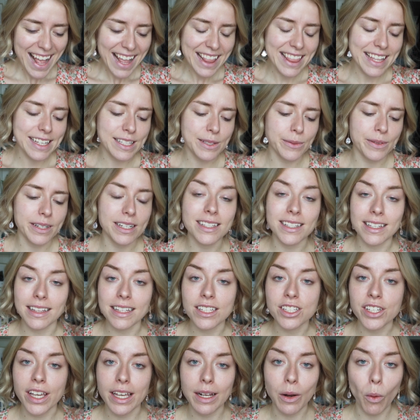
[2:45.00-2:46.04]
This one is in
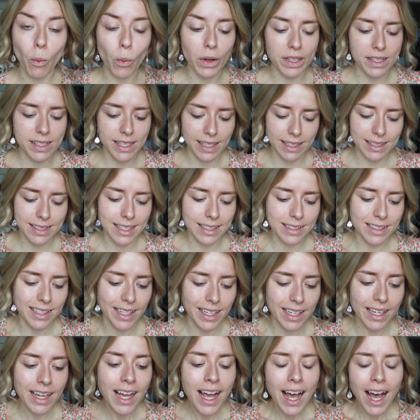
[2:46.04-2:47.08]
the shade
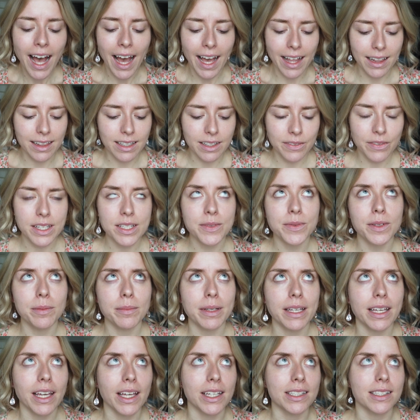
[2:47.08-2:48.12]
160C. I love this one
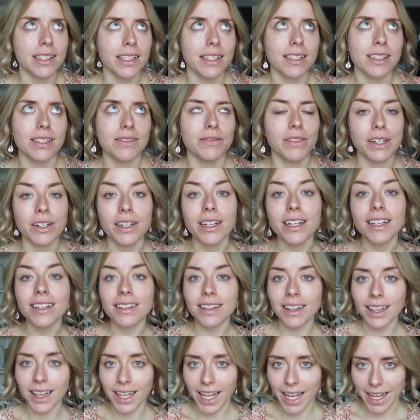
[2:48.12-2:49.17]
because it's very
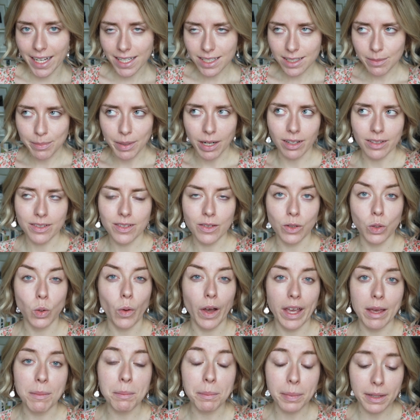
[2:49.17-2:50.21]
light but also
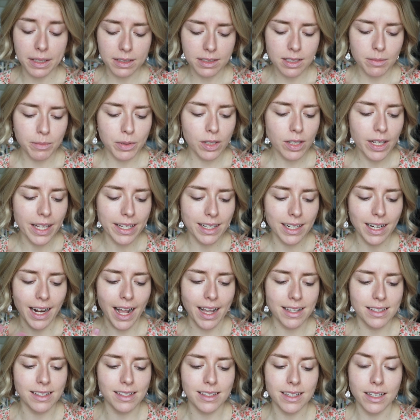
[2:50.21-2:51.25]
quite buildable, and it
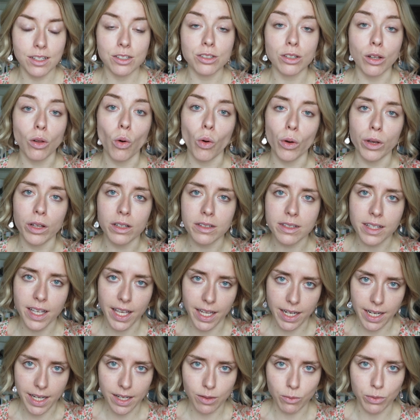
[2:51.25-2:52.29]
has essential oils
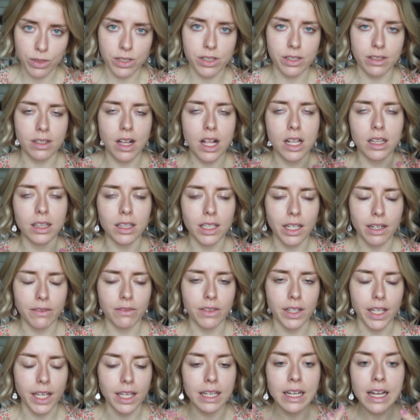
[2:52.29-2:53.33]
in it, which is
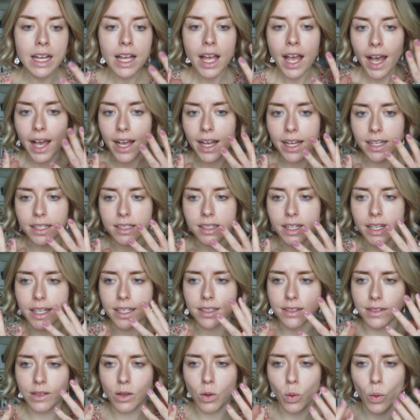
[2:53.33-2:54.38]
lovely, and
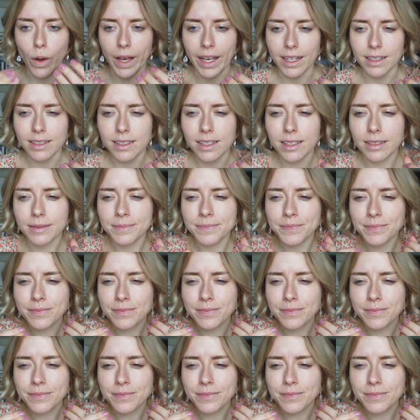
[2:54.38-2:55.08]
it's quite